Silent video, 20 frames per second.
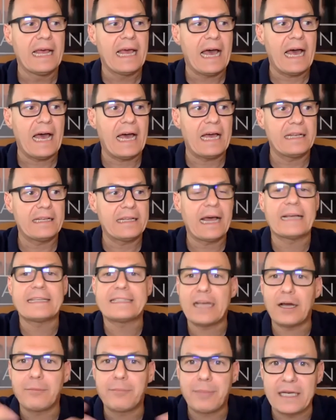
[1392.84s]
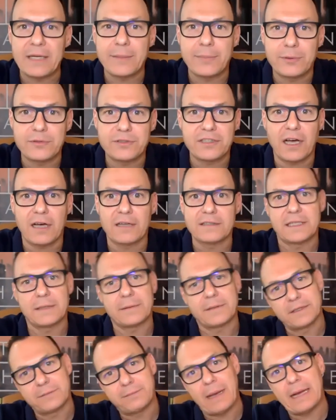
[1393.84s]
And that's how Benepal started,
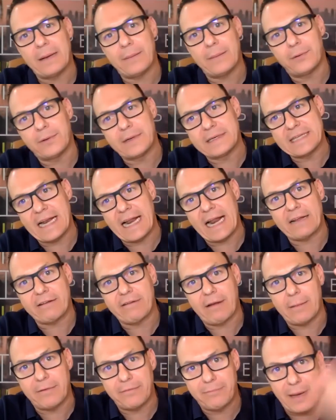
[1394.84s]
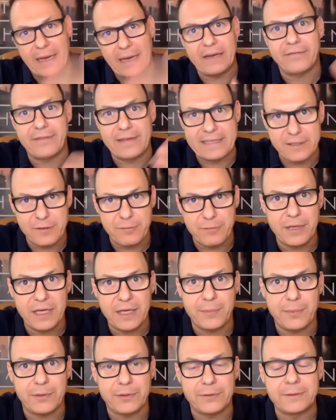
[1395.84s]
because Benepal is an anagram of benefits and
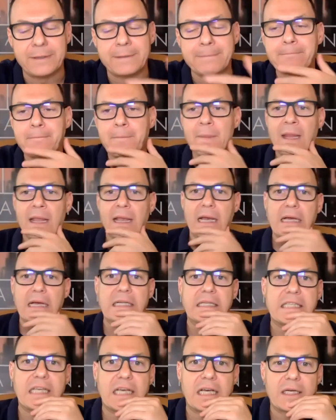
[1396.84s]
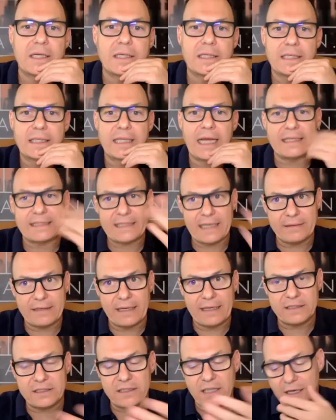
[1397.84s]
people. And so that's how
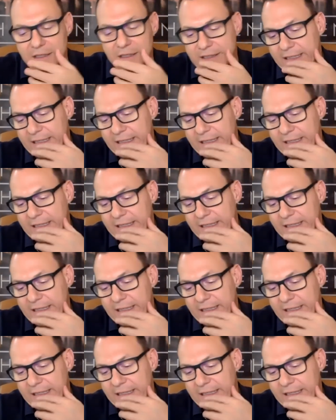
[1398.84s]
that started.